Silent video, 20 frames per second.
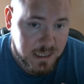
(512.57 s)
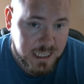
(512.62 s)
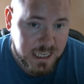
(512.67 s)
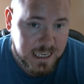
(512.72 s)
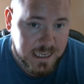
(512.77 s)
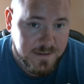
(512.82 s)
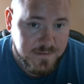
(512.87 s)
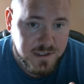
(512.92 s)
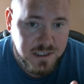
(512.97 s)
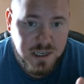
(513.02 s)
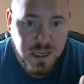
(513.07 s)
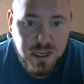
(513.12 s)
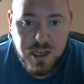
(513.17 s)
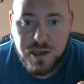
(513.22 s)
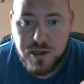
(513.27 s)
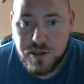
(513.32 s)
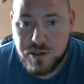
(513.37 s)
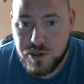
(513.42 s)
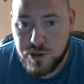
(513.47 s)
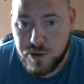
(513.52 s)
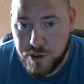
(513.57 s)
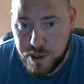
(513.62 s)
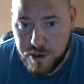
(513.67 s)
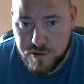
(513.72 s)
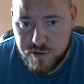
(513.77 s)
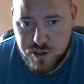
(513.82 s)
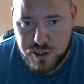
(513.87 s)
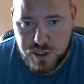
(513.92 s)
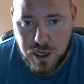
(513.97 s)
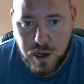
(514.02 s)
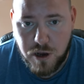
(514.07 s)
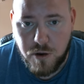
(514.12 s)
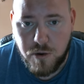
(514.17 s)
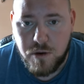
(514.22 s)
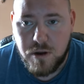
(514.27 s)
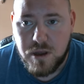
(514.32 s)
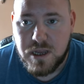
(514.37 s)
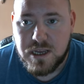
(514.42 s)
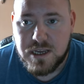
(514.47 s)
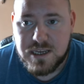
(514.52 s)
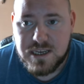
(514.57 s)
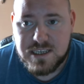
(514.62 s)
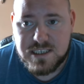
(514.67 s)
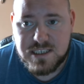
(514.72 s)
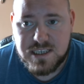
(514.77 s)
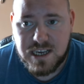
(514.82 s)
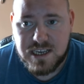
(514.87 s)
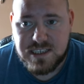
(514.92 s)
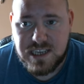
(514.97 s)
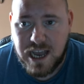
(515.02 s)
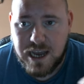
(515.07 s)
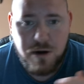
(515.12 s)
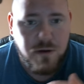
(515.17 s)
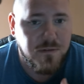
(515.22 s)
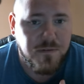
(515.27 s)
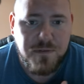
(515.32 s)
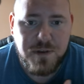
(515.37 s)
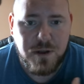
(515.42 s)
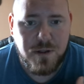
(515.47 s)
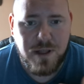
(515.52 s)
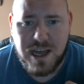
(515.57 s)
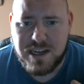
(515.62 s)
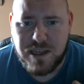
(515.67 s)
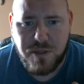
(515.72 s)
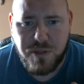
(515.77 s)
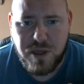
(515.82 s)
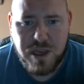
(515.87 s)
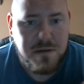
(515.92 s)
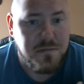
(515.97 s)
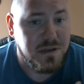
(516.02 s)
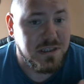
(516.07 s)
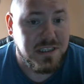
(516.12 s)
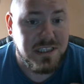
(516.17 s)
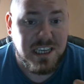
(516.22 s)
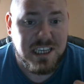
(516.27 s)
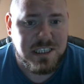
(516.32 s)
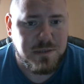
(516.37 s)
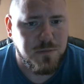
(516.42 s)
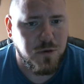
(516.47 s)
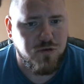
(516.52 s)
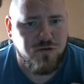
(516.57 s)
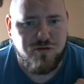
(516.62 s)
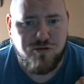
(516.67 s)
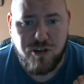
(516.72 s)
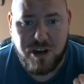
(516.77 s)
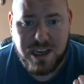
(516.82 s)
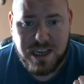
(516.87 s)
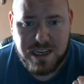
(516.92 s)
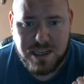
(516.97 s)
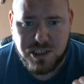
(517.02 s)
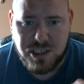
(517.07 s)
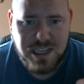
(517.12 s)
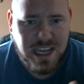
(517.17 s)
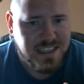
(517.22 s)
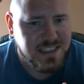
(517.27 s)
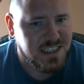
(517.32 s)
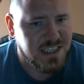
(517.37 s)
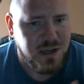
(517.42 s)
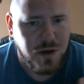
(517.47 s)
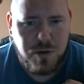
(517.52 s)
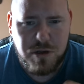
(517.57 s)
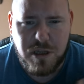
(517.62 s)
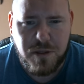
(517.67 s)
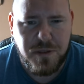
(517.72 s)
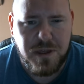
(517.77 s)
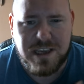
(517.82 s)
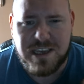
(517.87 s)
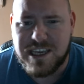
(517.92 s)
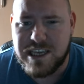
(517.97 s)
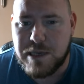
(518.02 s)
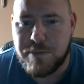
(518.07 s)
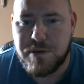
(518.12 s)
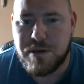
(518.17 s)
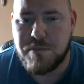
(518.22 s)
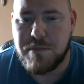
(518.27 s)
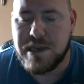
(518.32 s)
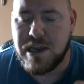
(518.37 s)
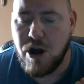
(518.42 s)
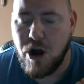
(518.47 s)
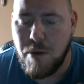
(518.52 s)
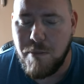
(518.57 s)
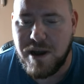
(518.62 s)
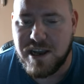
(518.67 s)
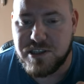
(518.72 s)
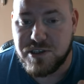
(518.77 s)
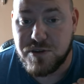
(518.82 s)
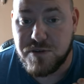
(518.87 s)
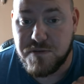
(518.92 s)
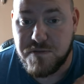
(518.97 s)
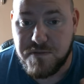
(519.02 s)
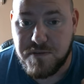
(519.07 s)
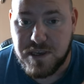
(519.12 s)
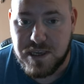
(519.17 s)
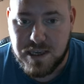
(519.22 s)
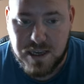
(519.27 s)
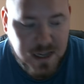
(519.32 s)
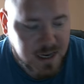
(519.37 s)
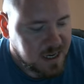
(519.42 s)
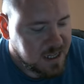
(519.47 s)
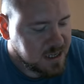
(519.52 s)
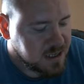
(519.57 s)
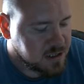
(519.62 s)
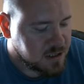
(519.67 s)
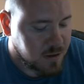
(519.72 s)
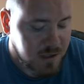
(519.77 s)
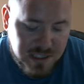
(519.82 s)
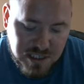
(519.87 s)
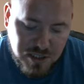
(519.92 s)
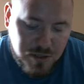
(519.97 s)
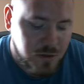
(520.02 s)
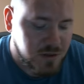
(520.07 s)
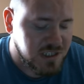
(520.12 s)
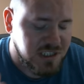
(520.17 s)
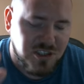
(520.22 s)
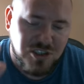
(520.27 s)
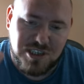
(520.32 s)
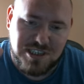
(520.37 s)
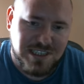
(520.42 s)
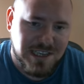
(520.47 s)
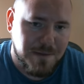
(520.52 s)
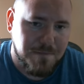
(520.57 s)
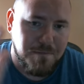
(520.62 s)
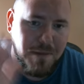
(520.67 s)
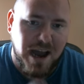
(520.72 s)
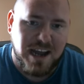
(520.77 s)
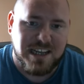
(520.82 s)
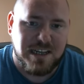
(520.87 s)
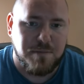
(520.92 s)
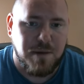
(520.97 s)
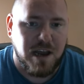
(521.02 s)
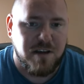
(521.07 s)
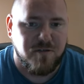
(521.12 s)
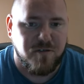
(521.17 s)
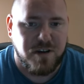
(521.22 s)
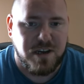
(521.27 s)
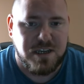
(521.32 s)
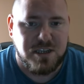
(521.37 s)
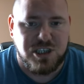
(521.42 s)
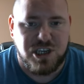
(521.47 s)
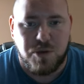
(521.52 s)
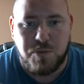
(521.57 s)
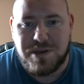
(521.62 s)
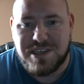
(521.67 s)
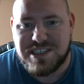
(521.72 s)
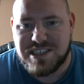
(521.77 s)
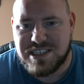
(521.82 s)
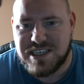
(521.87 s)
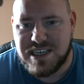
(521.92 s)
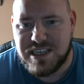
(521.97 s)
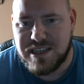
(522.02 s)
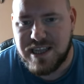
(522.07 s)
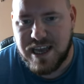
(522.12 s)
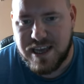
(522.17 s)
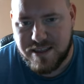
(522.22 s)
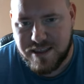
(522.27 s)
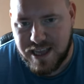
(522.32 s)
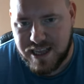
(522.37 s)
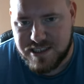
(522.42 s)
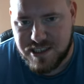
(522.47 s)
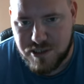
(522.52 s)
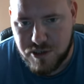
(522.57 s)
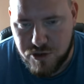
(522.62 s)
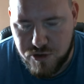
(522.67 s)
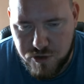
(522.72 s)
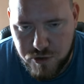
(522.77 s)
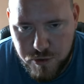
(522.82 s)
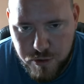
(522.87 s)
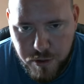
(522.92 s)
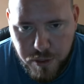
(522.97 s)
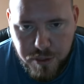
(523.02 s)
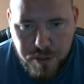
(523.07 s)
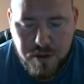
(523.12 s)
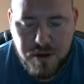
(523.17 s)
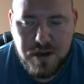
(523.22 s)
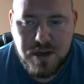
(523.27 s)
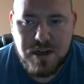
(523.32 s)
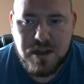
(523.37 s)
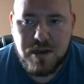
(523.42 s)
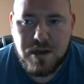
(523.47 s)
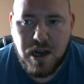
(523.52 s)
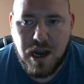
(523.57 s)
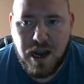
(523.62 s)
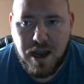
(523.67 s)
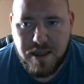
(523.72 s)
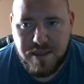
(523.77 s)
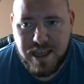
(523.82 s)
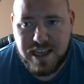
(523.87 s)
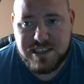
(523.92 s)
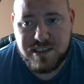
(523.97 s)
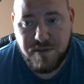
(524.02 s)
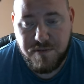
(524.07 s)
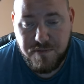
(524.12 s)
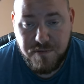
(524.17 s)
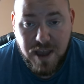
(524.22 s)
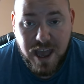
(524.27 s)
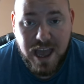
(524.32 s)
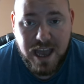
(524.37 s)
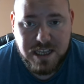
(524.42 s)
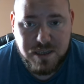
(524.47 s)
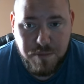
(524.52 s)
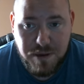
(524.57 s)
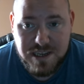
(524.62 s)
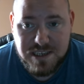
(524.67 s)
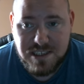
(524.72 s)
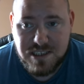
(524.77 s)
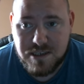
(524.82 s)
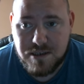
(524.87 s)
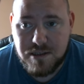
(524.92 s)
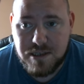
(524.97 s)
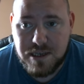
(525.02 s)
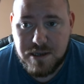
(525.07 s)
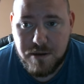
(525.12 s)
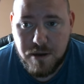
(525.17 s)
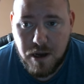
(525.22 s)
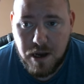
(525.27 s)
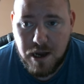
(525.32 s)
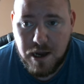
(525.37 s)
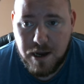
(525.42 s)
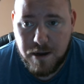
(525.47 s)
leaves 2 years ago, he says, I don't feel anything but dismal rage. That's the only thing keeping me on my 2 feet. So this dude is just embodied by rage, and we've seen that that's the truth, and that's a fact, basically,